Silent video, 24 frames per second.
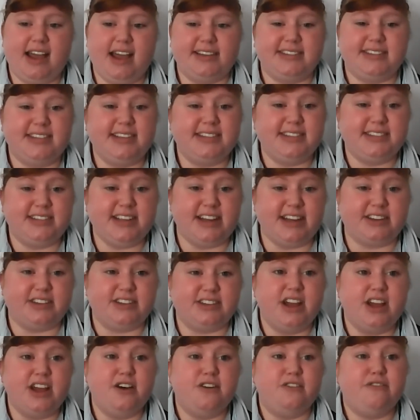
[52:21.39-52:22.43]

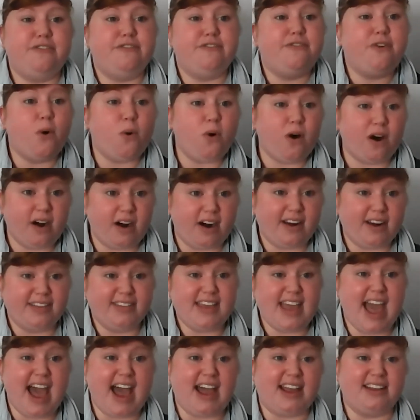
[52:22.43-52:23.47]
assistant for
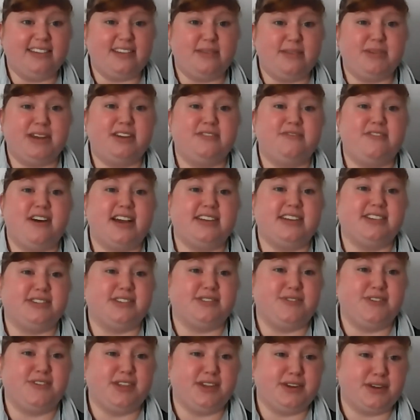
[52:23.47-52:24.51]
the academic
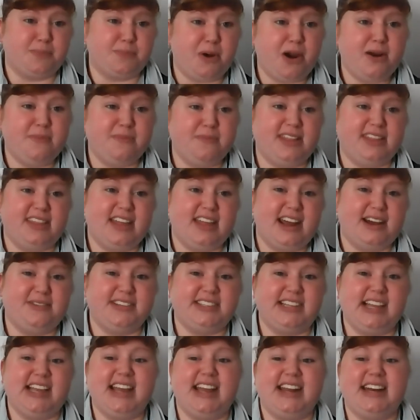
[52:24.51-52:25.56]
advisors for the department that I
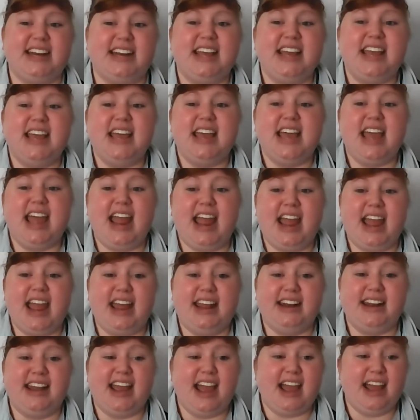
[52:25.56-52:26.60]
was in.
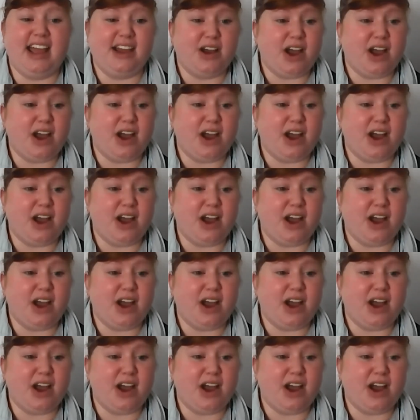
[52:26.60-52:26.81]
And